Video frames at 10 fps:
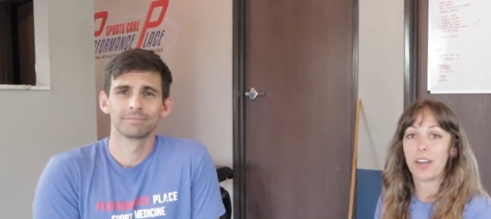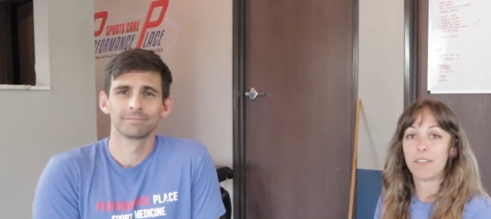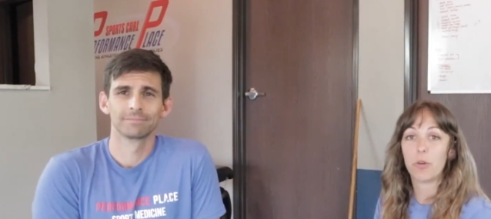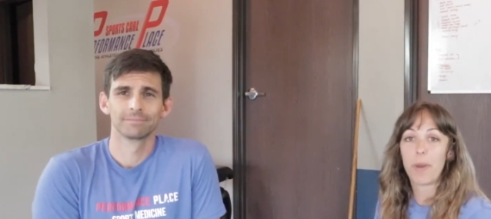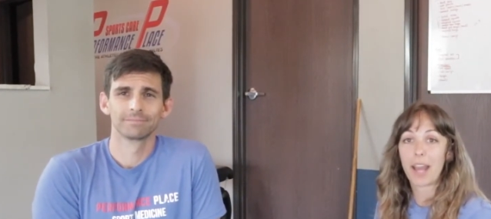Speaker 1: You
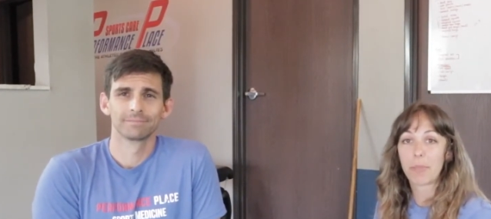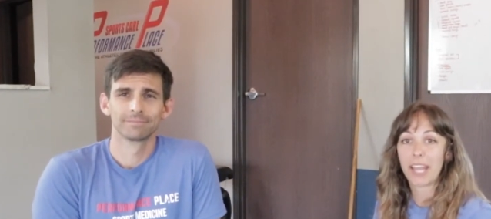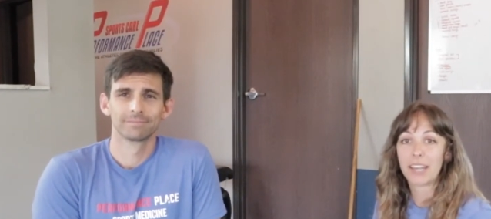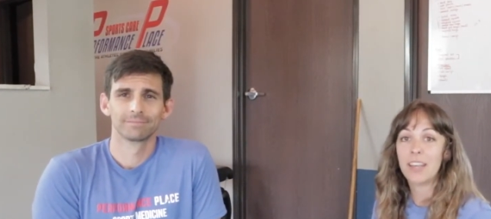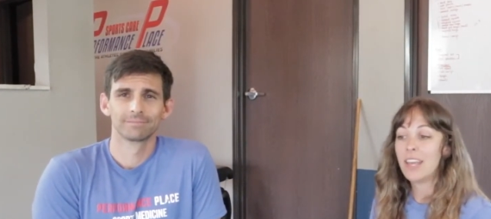have low back
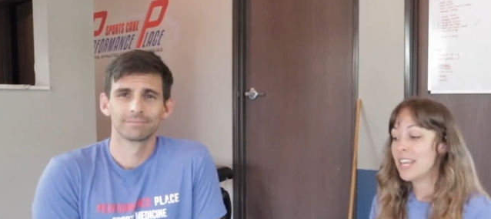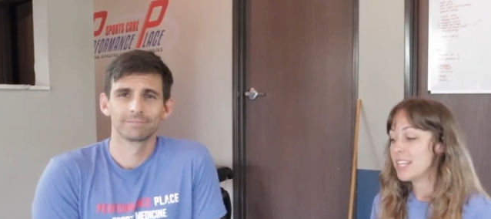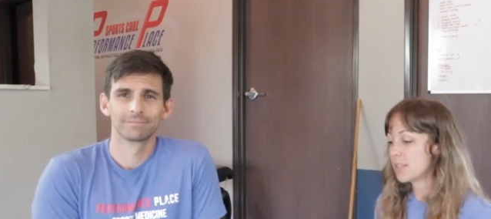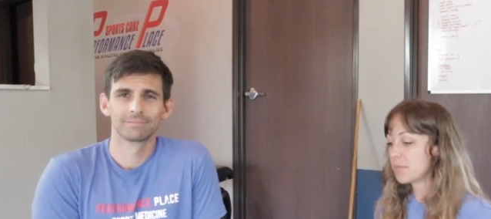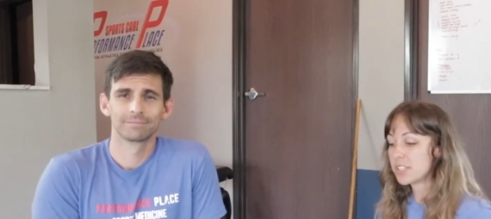pain.
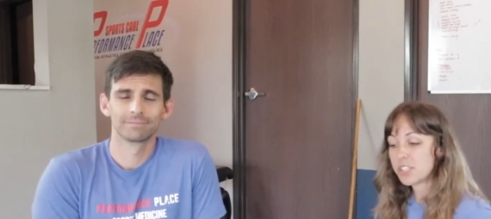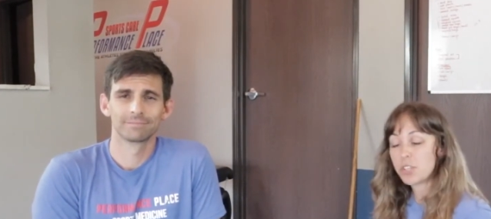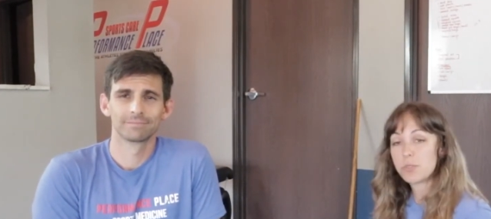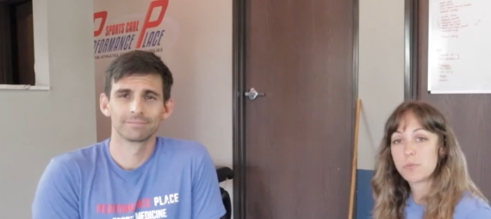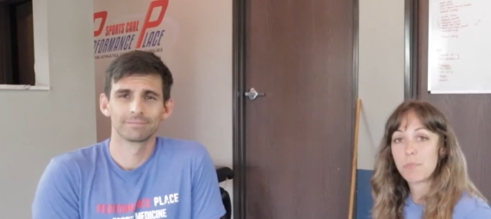Some of these
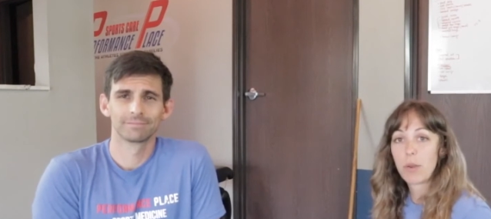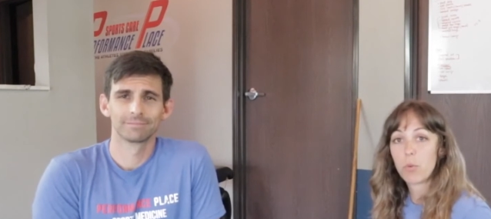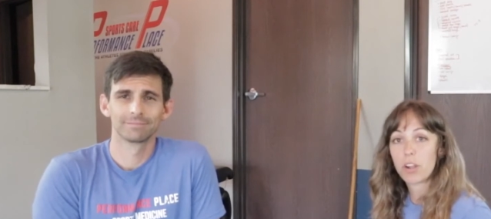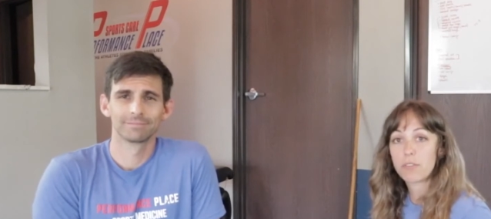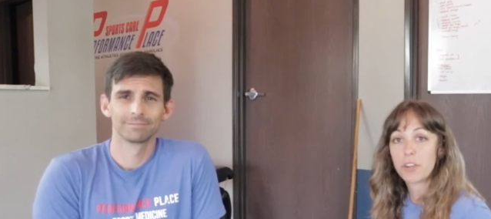cues may
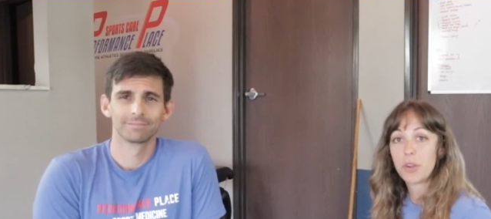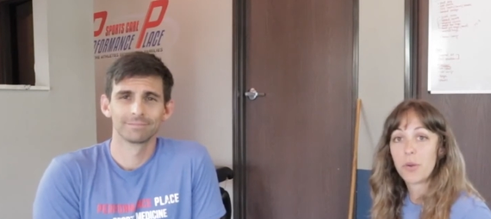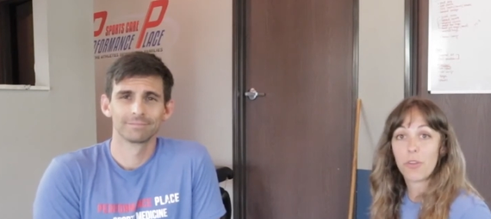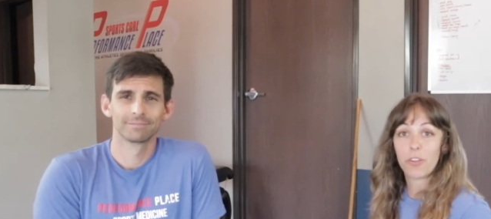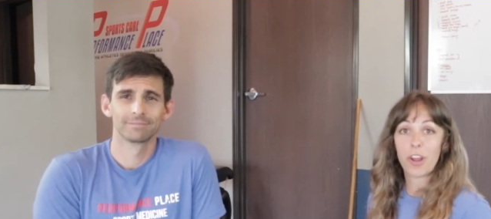work for you,
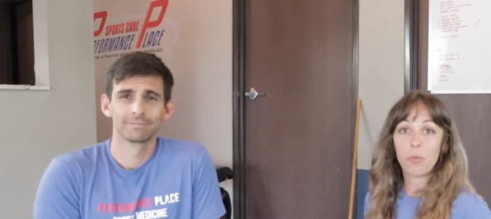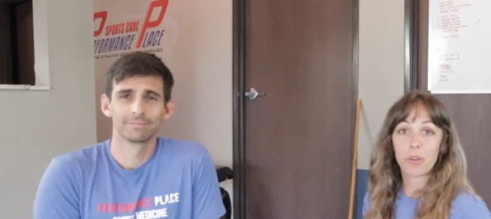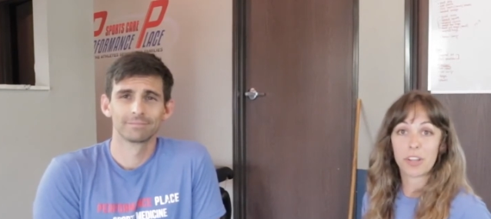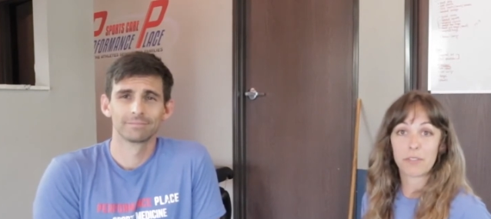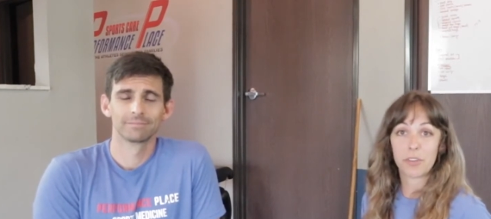or they're not
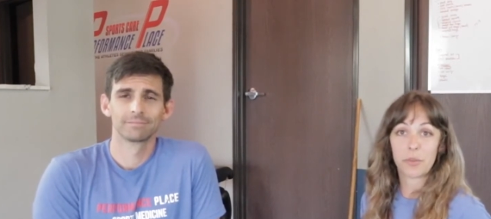working for you.